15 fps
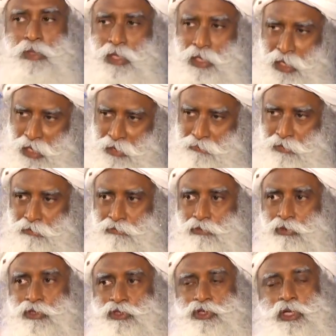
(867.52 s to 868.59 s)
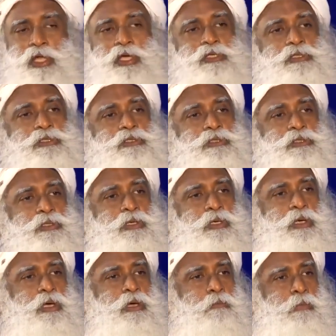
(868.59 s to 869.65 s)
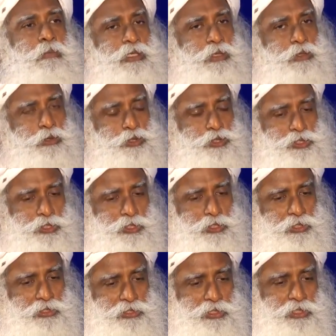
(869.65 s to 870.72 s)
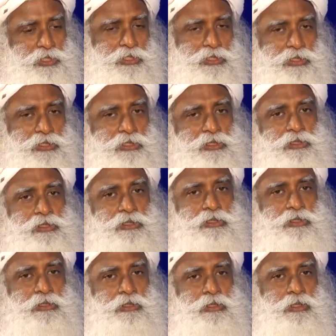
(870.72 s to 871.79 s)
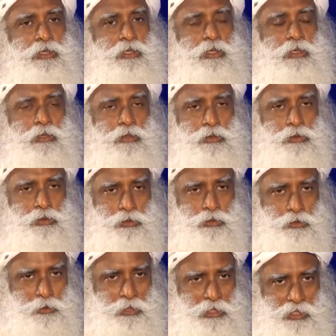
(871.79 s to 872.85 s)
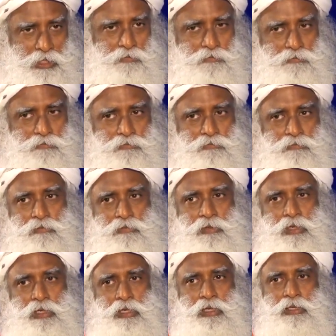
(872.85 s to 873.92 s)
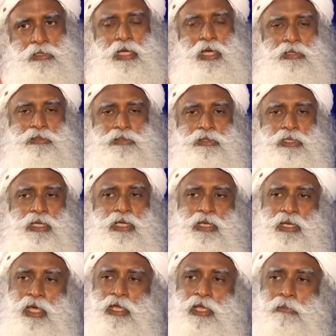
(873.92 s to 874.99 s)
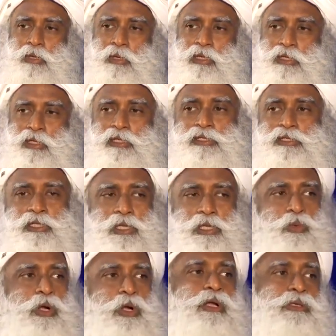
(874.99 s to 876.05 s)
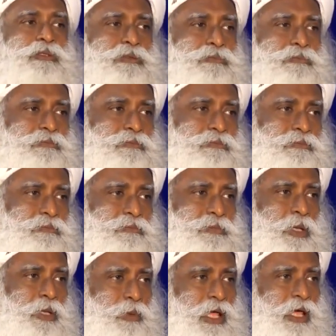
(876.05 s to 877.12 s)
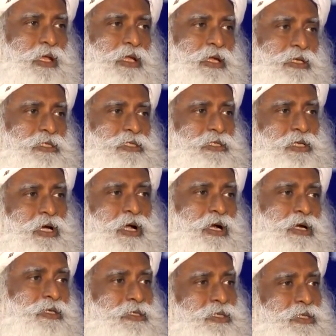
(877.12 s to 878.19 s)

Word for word: They have influence on us. But the question is this, do you believe that inanimate things in the world, the planets, stars